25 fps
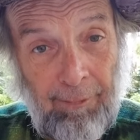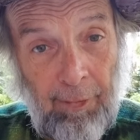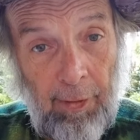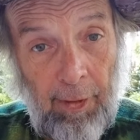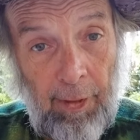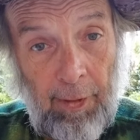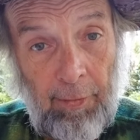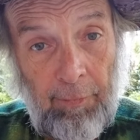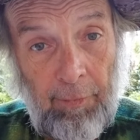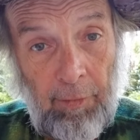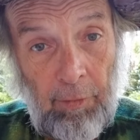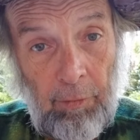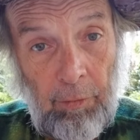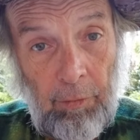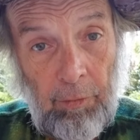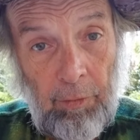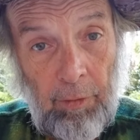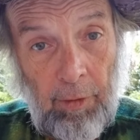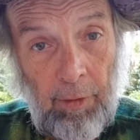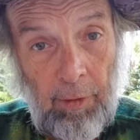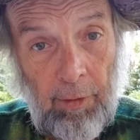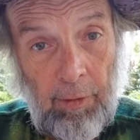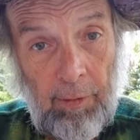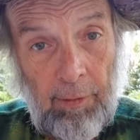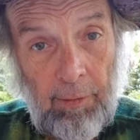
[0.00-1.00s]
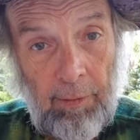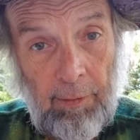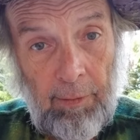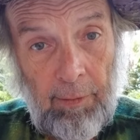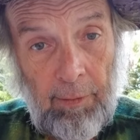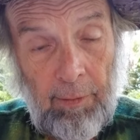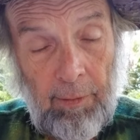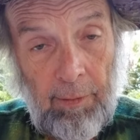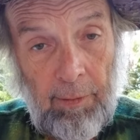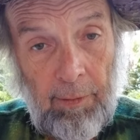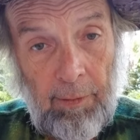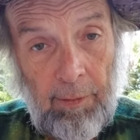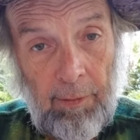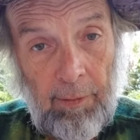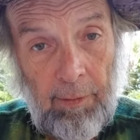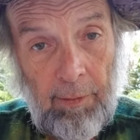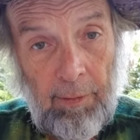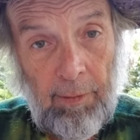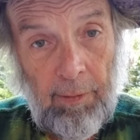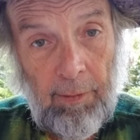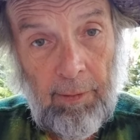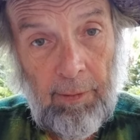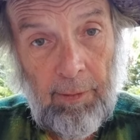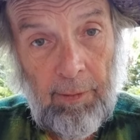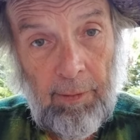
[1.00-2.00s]
at the hookah
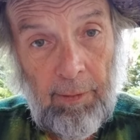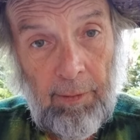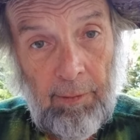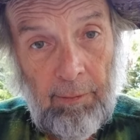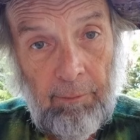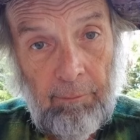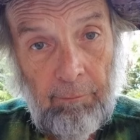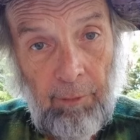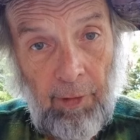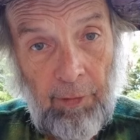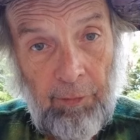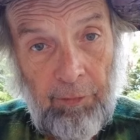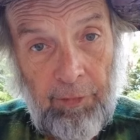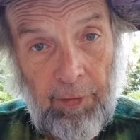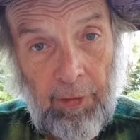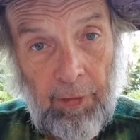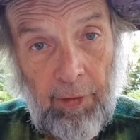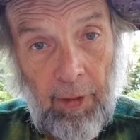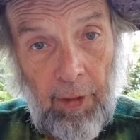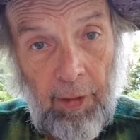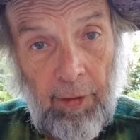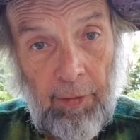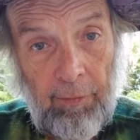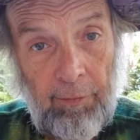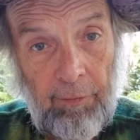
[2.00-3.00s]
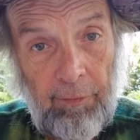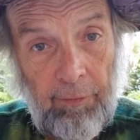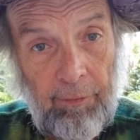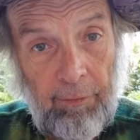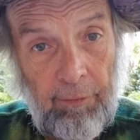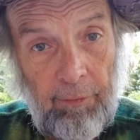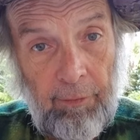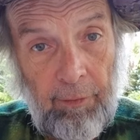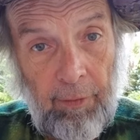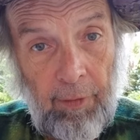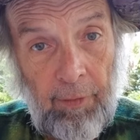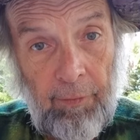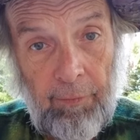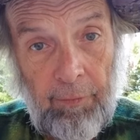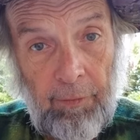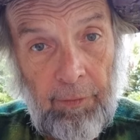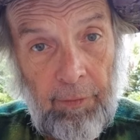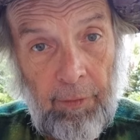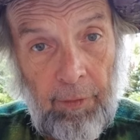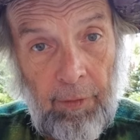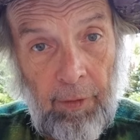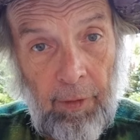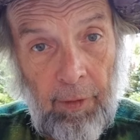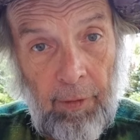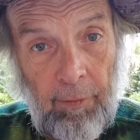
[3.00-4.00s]
resting huts on the
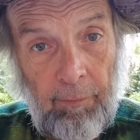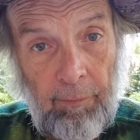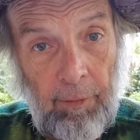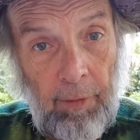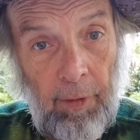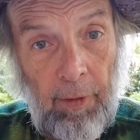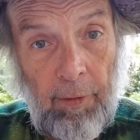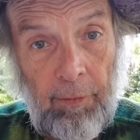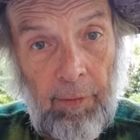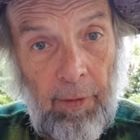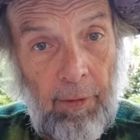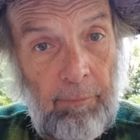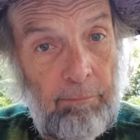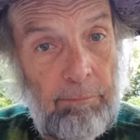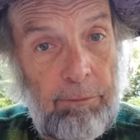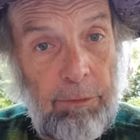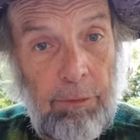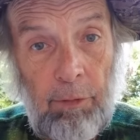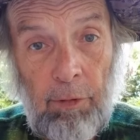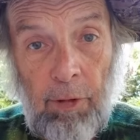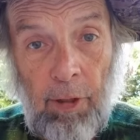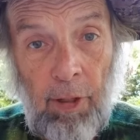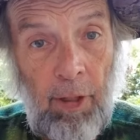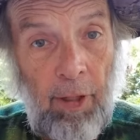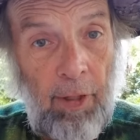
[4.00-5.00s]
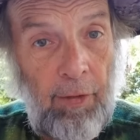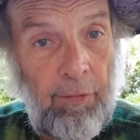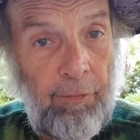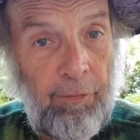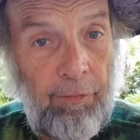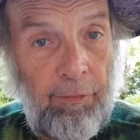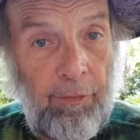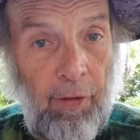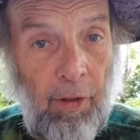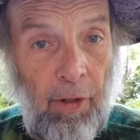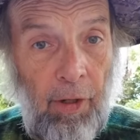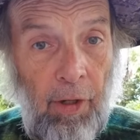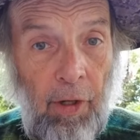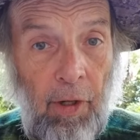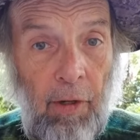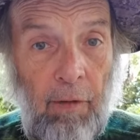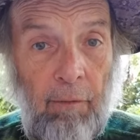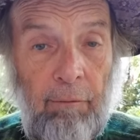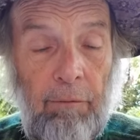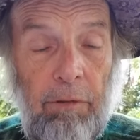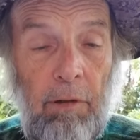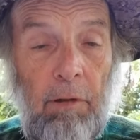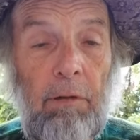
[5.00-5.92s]
top. And they blast off.